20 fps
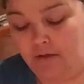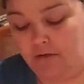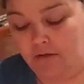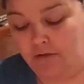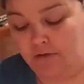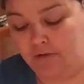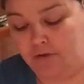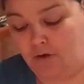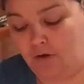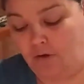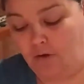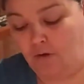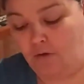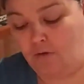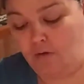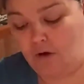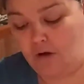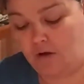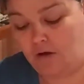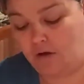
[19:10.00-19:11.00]

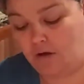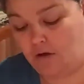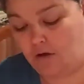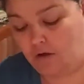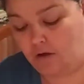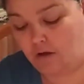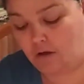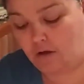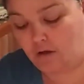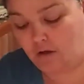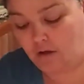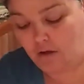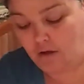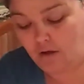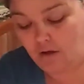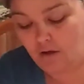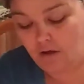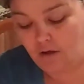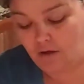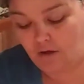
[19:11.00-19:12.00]
So
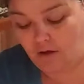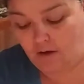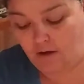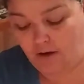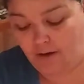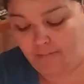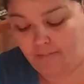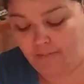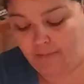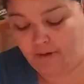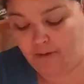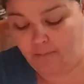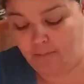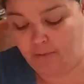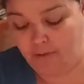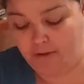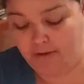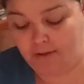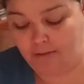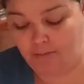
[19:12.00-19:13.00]
I'm gonna
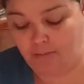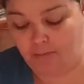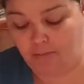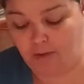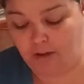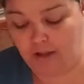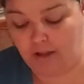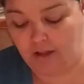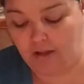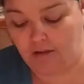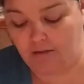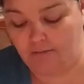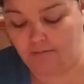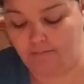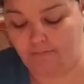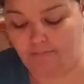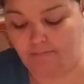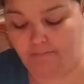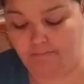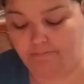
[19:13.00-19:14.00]

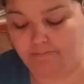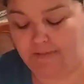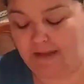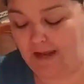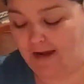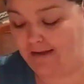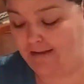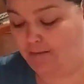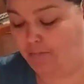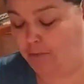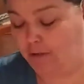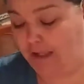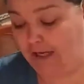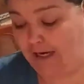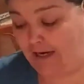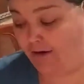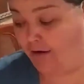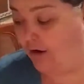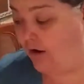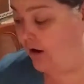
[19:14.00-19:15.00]
take the
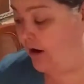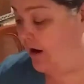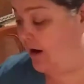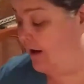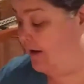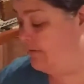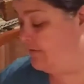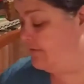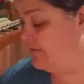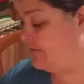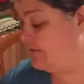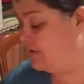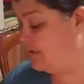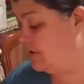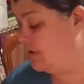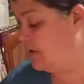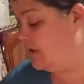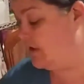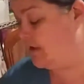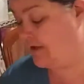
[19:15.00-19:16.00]
plate off,
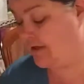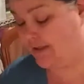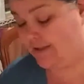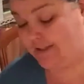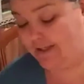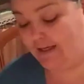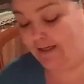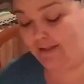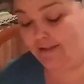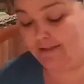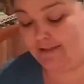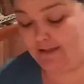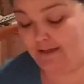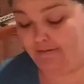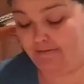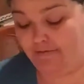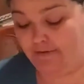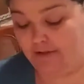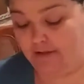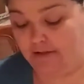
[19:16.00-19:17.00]
because that is
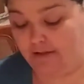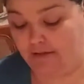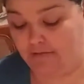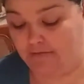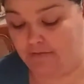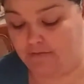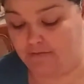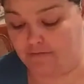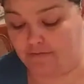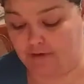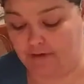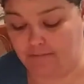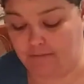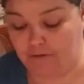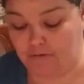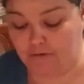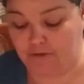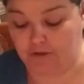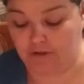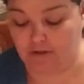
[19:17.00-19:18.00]
definitely for free
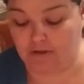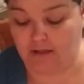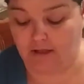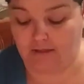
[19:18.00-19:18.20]
motion.